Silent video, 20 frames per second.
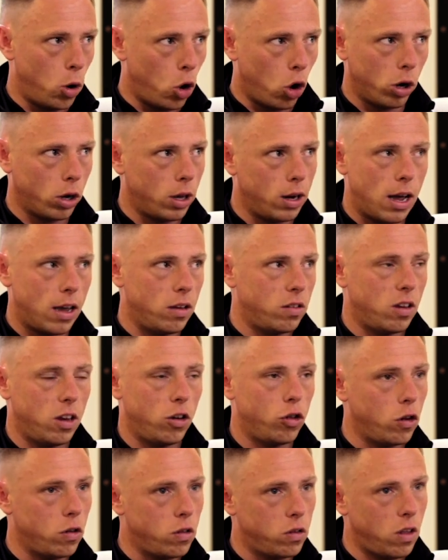
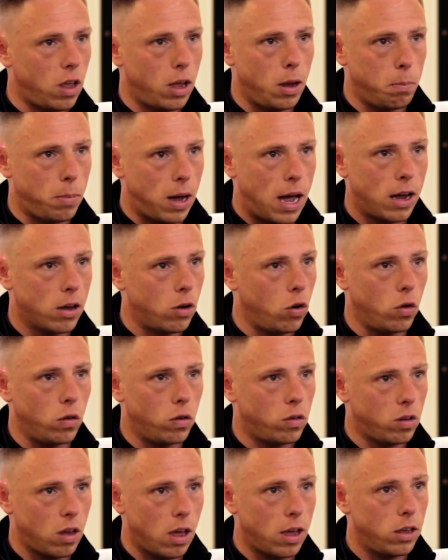organisations like Back
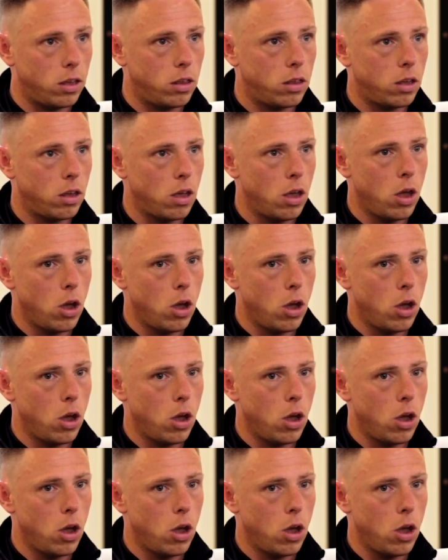Onside,